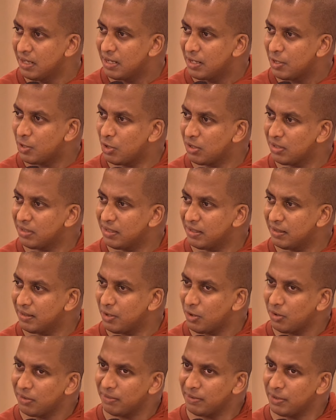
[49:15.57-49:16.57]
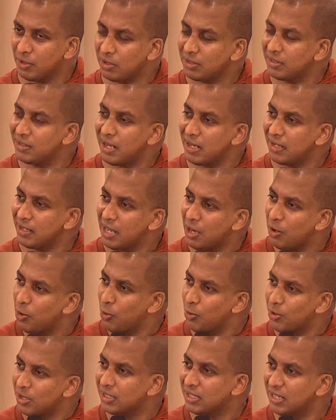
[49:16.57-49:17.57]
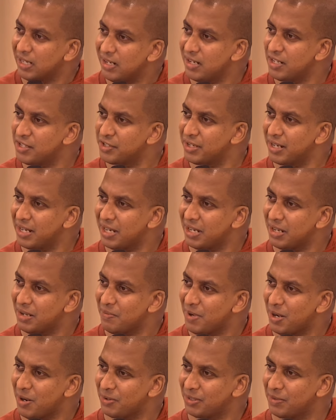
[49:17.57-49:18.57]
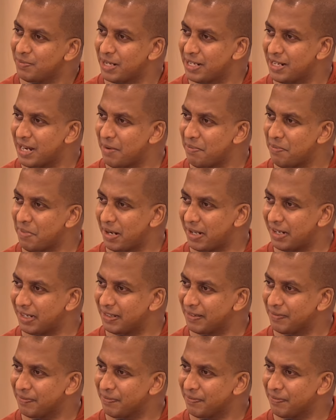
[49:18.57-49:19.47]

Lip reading: Not that their own conditioning about the bread and butter.